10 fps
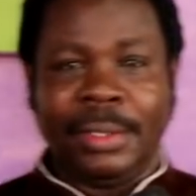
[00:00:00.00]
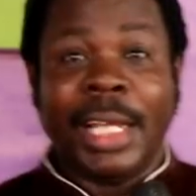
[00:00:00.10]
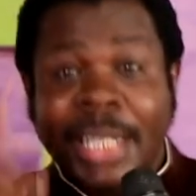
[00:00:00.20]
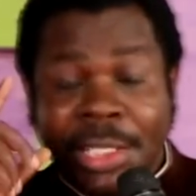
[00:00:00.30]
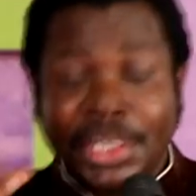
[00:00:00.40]

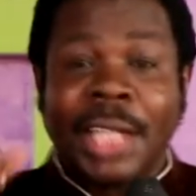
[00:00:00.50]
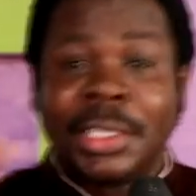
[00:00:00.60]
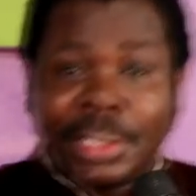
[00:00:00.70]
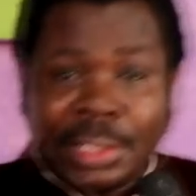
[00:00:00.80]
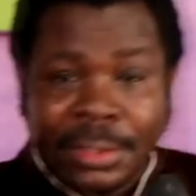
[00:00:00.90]
In the
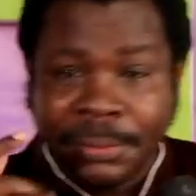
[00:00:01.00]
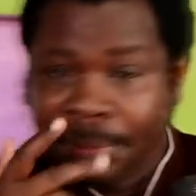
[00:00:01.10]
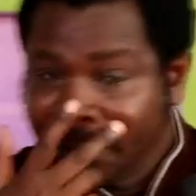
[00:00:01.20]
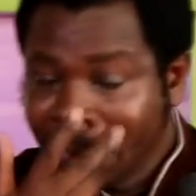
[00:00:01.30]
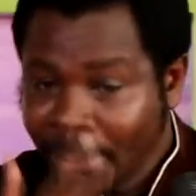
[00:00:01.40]
church.
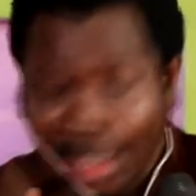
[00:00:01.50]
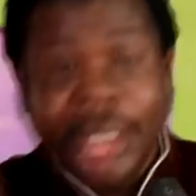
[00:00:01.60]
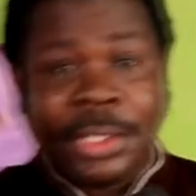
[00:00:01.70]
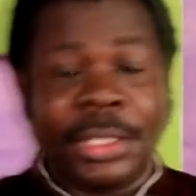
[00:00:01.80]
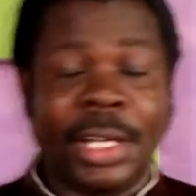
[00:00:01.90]

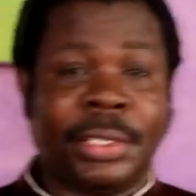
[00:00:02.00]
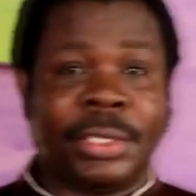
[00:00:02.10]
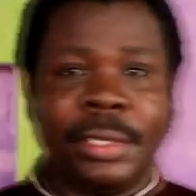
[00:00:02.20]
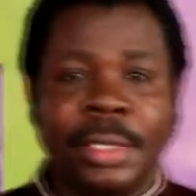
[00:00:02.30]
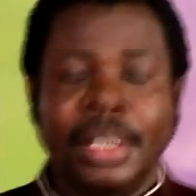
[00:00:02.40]

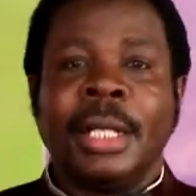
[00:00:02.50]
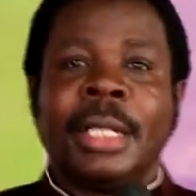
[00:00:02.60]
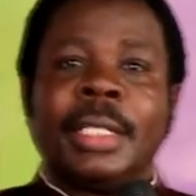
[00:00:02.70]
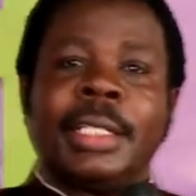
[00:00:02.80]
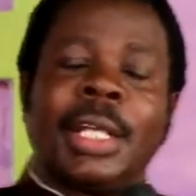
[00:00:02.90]

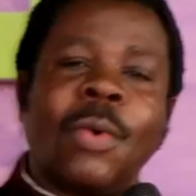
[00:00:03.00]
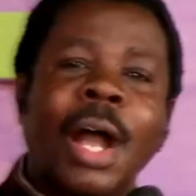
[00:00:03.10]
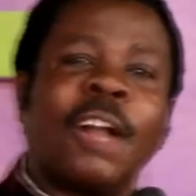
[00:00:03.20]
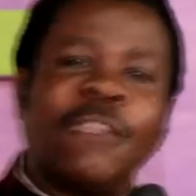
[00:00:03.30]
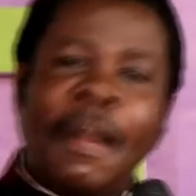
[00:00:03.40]
The
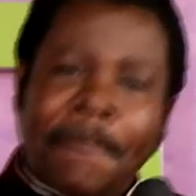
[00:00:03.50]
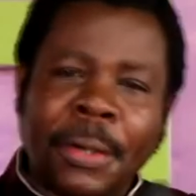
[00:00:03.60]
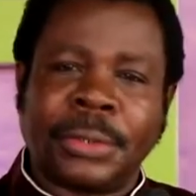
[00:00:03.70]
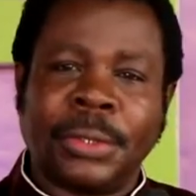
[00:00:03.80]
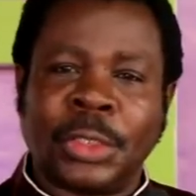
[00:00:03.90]
work of
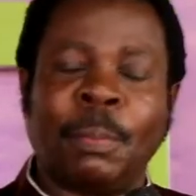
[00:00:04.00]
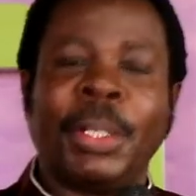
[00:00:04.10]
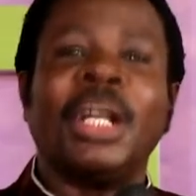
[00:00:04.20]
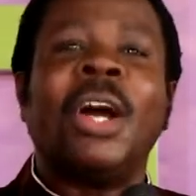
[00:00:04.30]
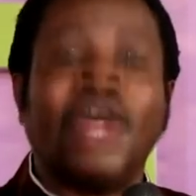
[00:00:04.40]
apostles to
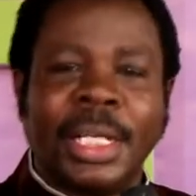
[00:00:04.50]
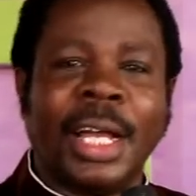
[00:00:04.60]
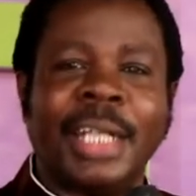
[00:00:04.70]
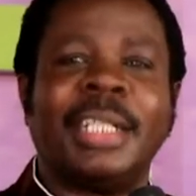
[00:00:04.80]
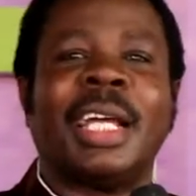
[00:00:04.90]
bring
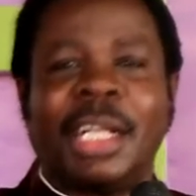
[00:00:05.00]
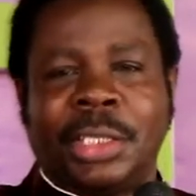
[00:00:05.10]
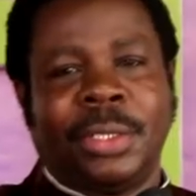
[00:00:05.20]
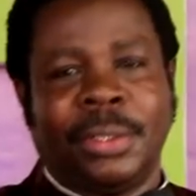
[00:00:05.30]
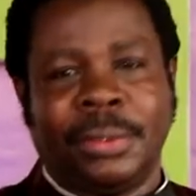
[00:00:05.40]
order and
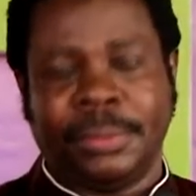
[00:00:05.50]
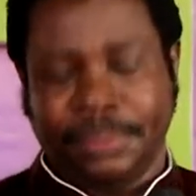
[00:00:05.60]
direction.